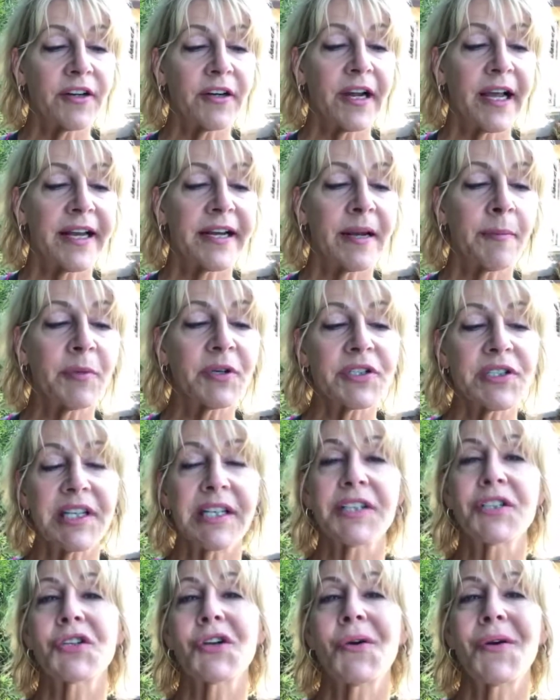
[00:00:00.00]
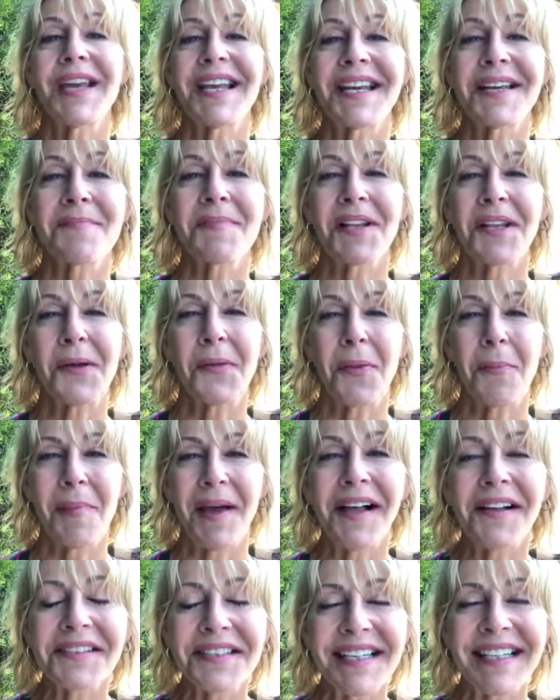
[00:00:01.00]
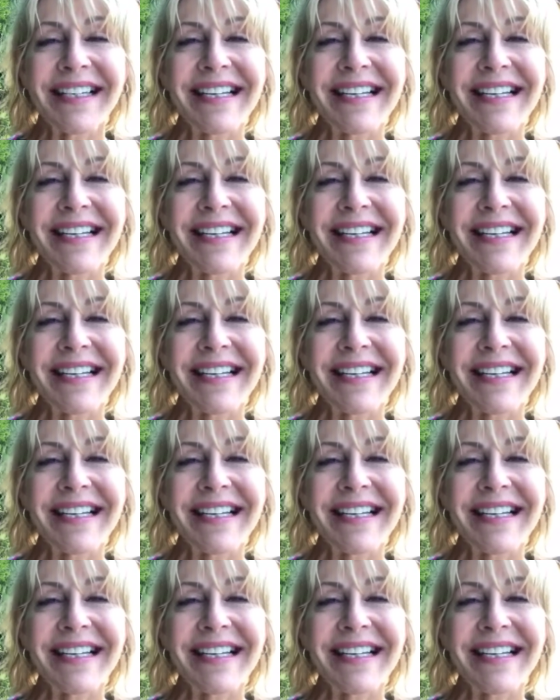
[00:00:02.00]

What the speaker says: And number 6, no hitting below the belt.